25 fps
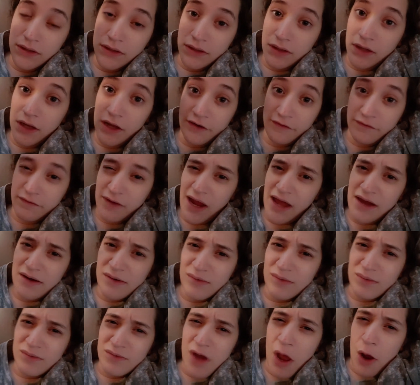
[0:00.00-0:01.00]
Like, I
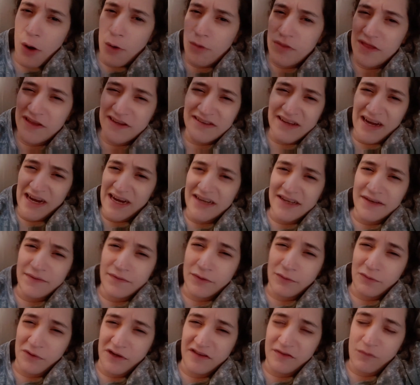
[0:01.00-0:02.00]
don't know the
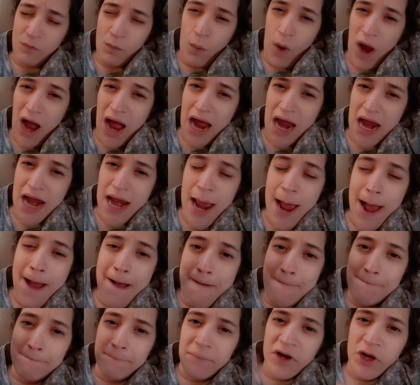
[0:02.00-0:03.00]
scientific reason why,
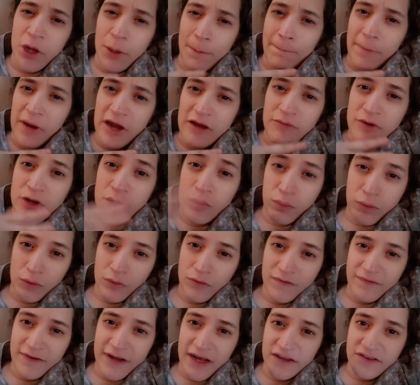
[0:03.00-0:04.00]
but your baby
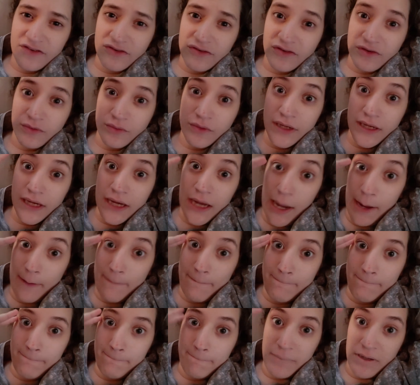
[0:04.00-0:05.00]
grows faster, so they get
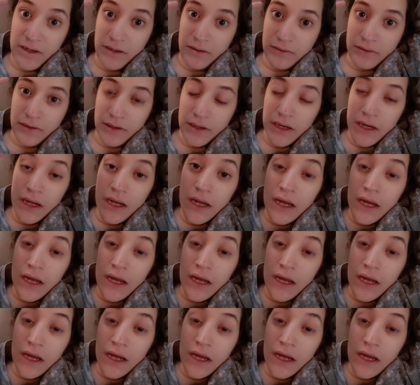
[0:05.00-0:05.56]
bigger.